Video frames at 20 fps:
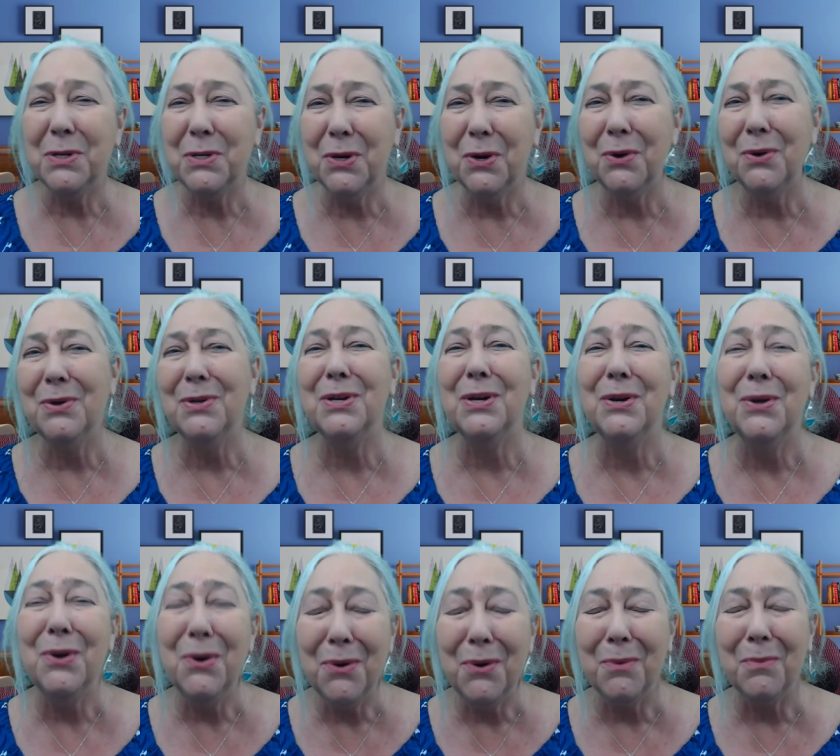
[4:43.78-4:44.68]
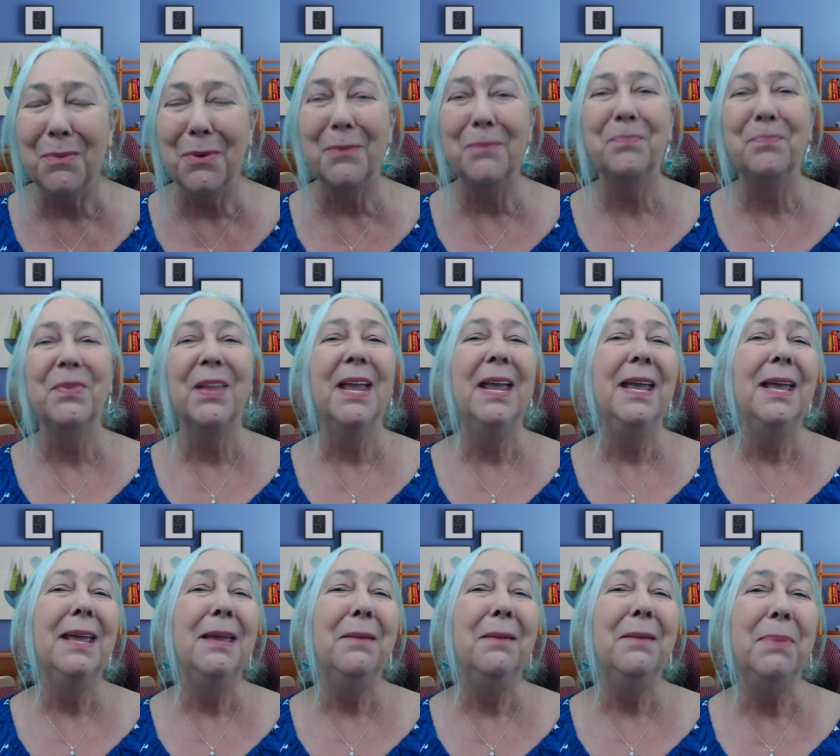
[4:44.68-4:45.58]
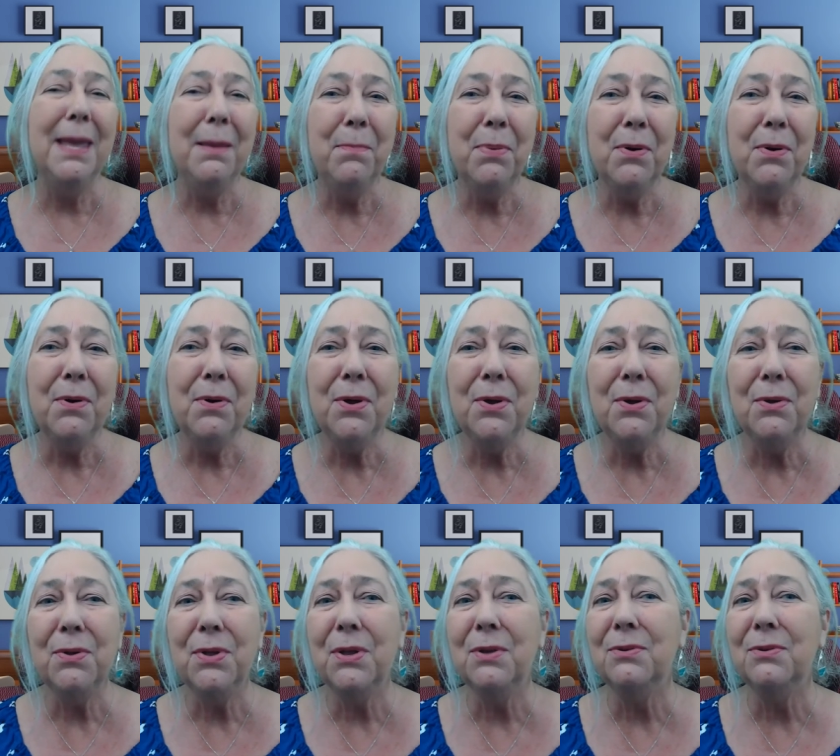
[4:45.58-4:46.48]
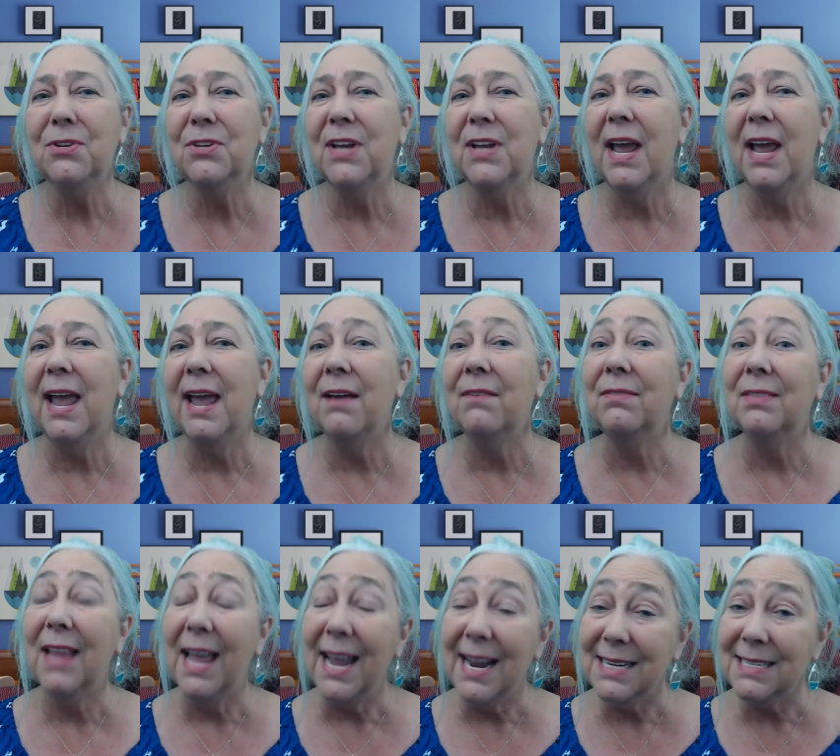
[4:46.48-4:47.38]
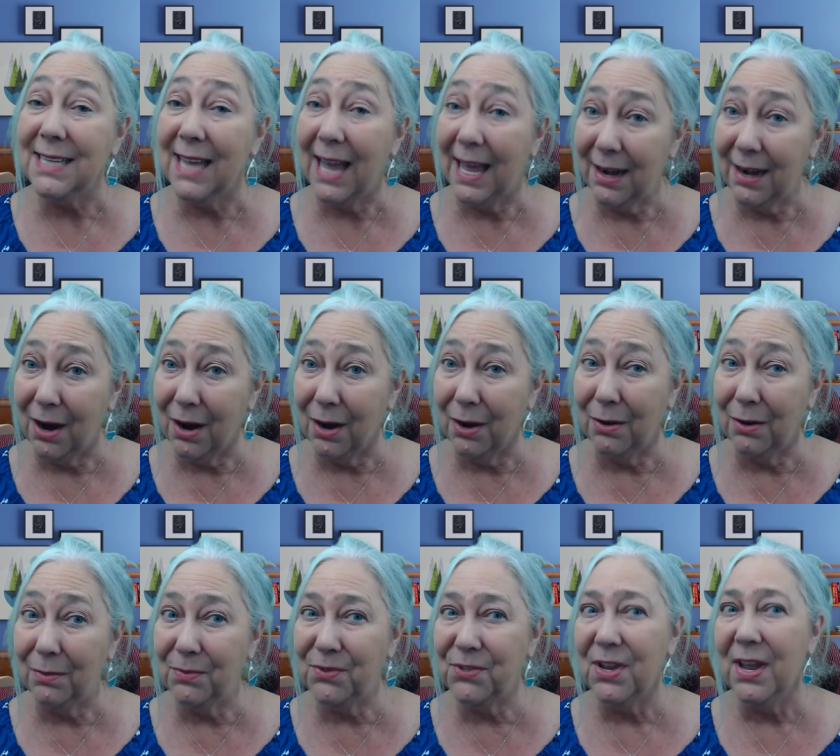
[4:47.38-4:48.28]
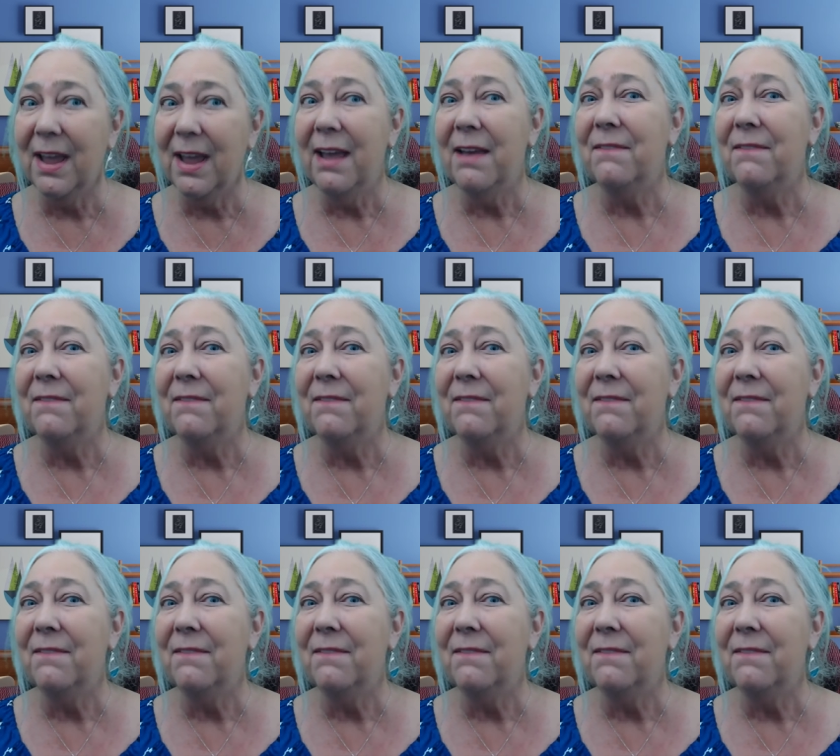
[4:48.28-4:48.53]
returned to normal. People who used to have lakeside homes